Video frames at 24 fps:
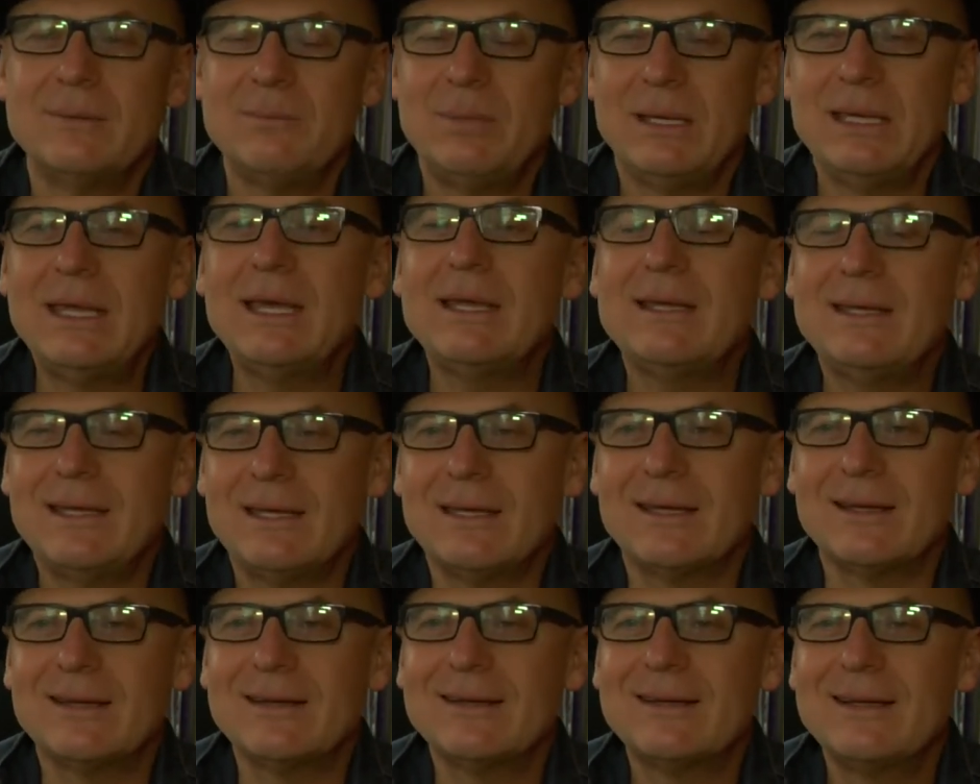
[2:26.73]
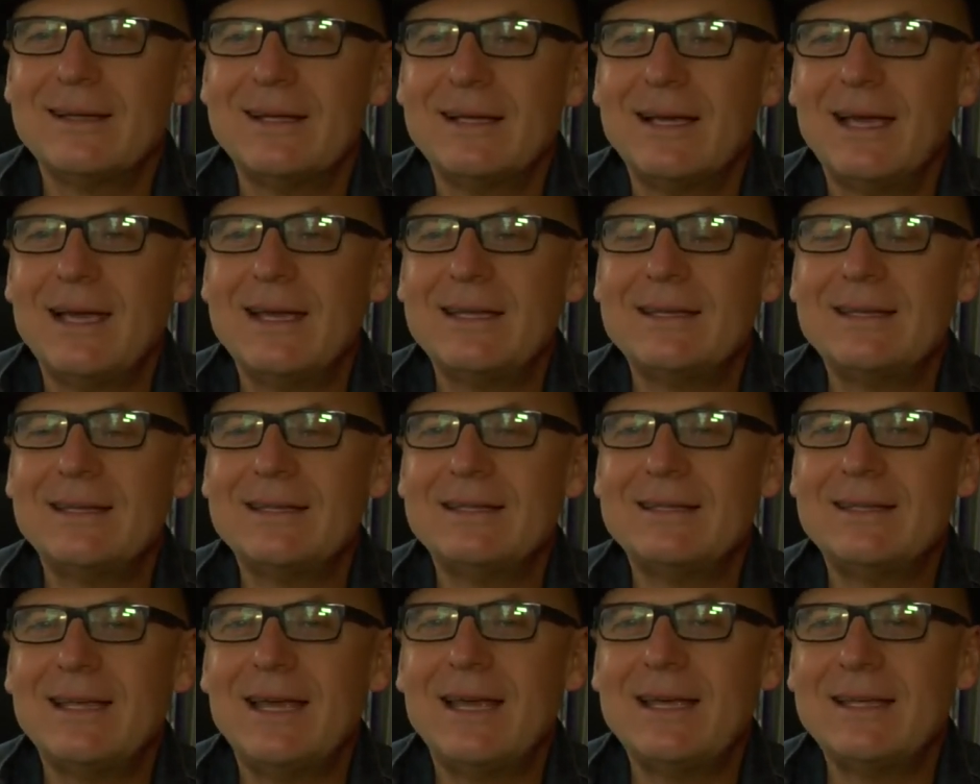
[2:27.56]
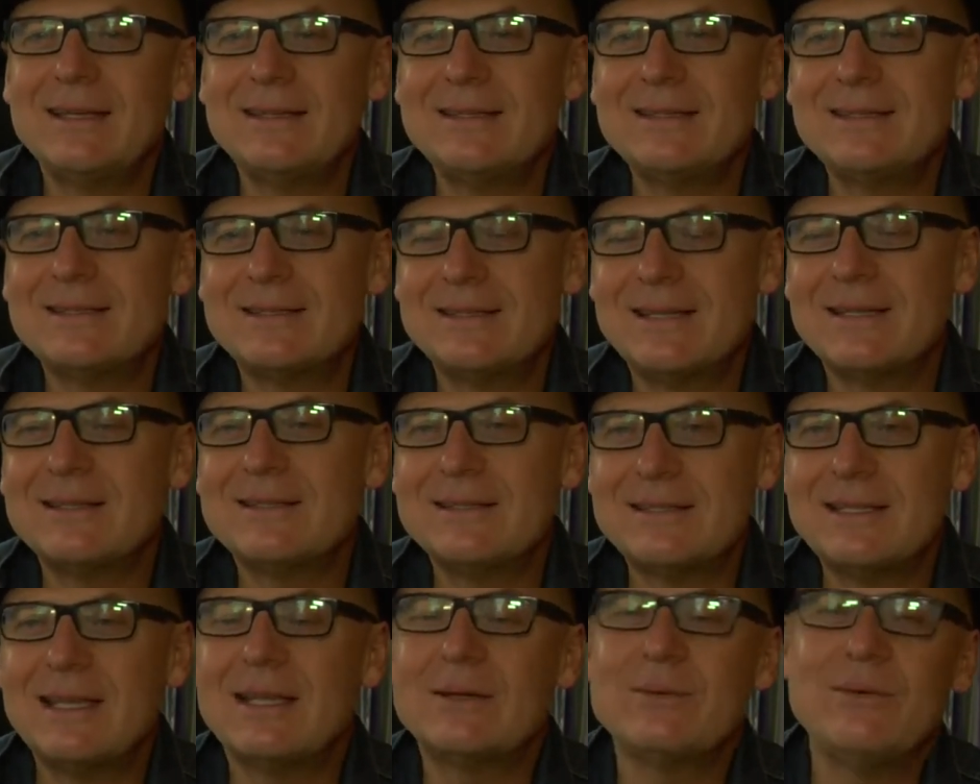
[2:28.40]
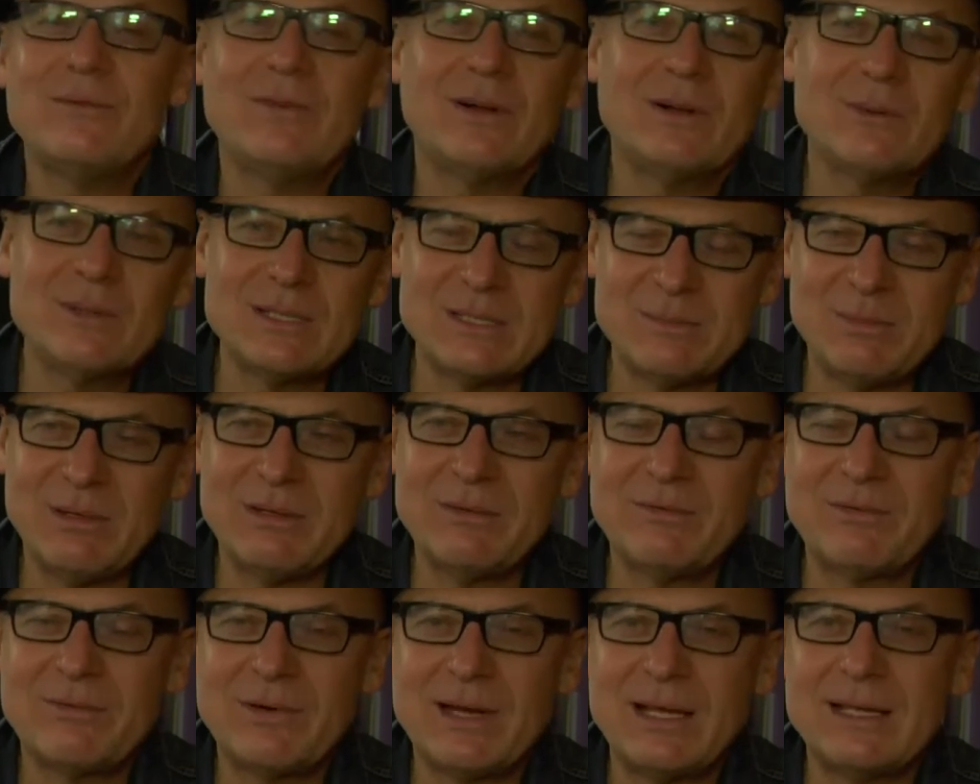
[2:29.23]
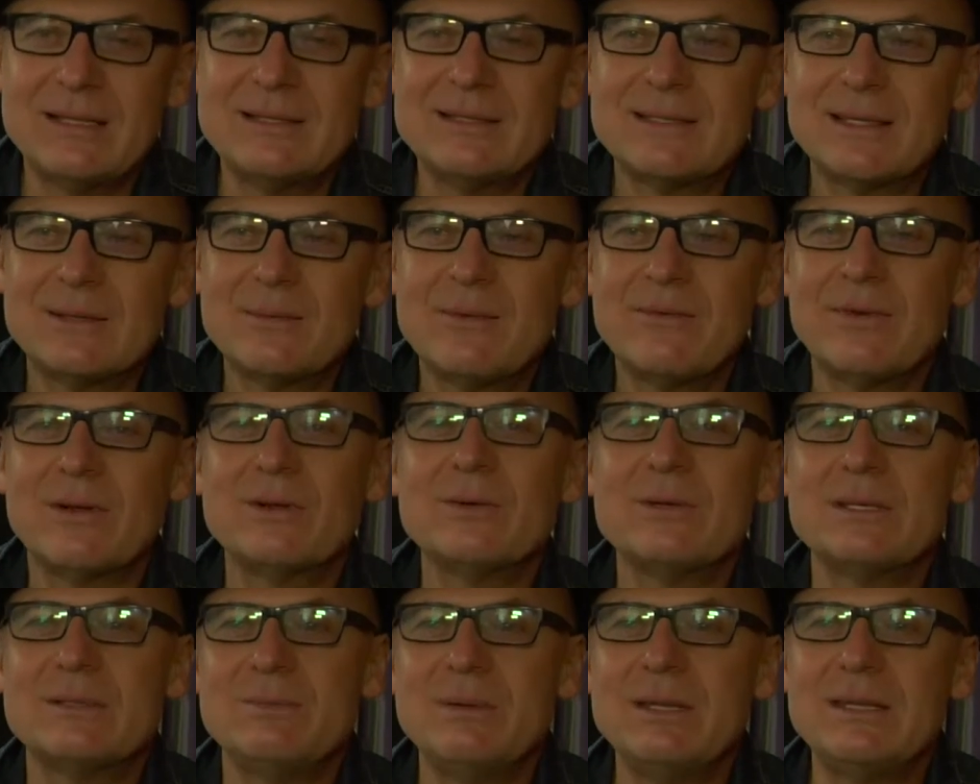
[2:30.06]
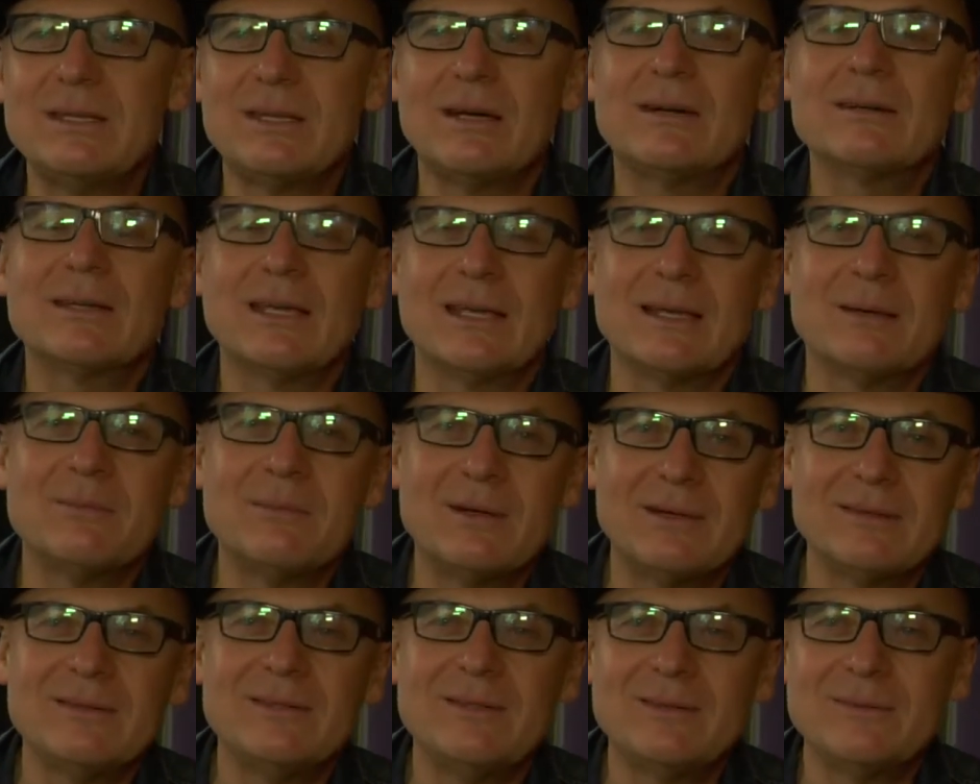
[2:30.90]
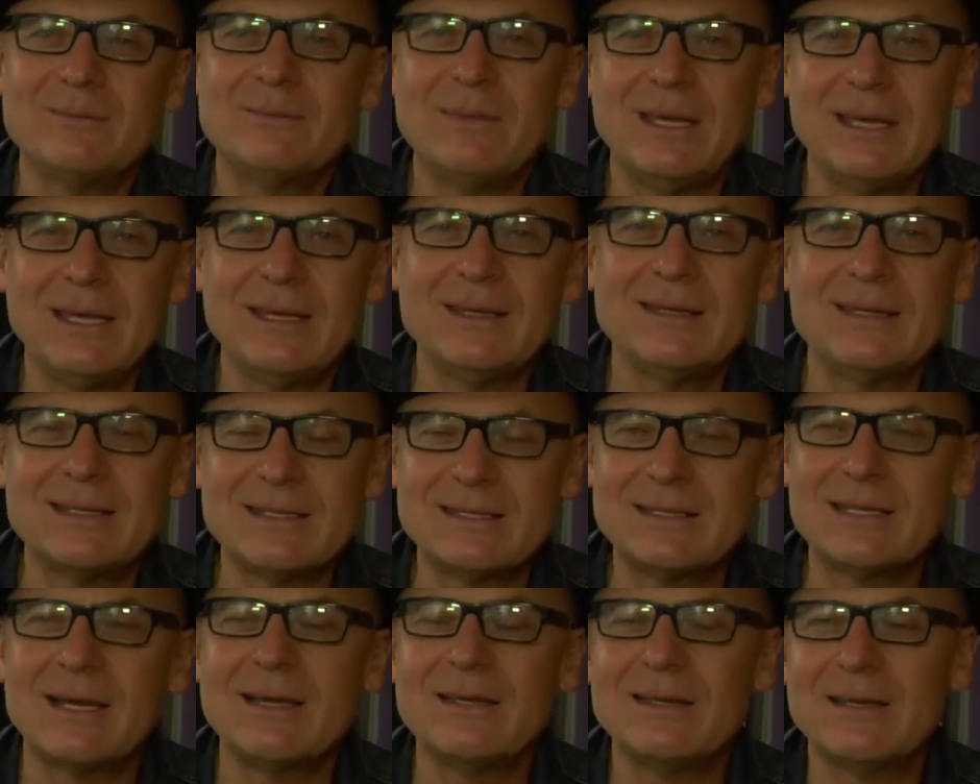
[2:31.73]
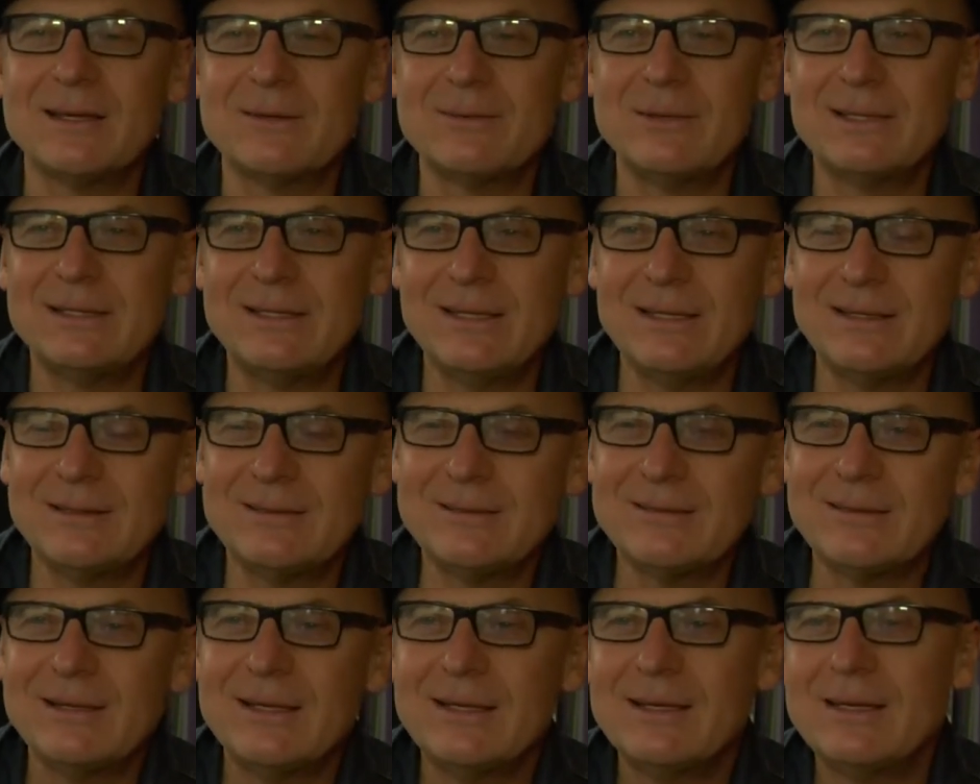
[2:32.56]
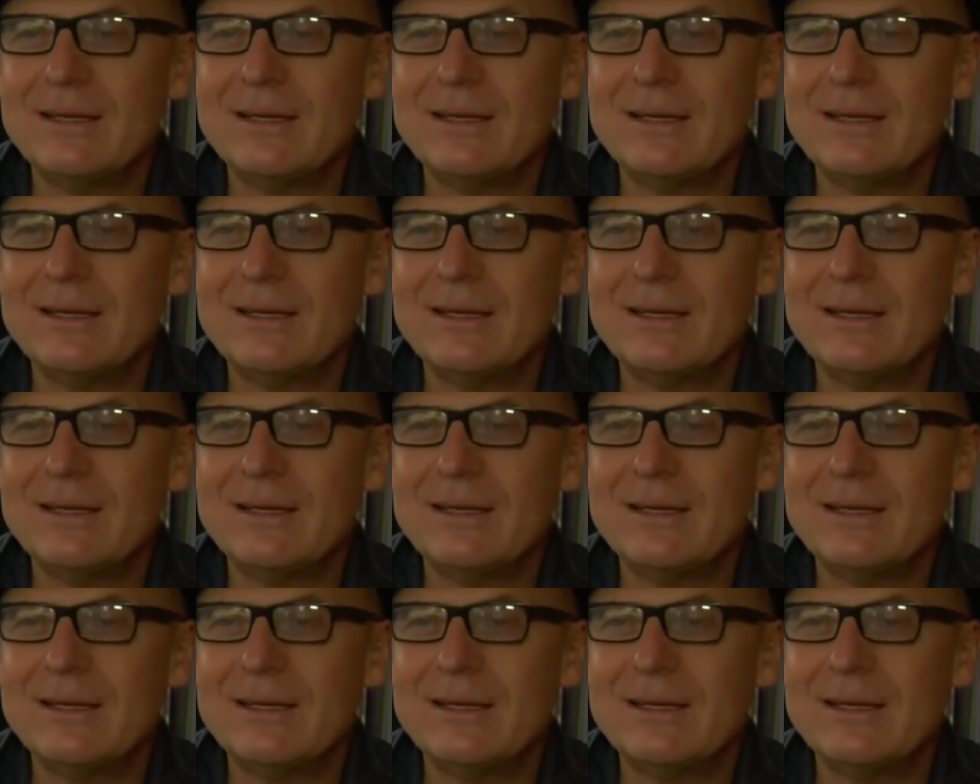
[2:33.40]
beginning. And, and since then, we've always been friends and we've always been talking about making this Tiger Within,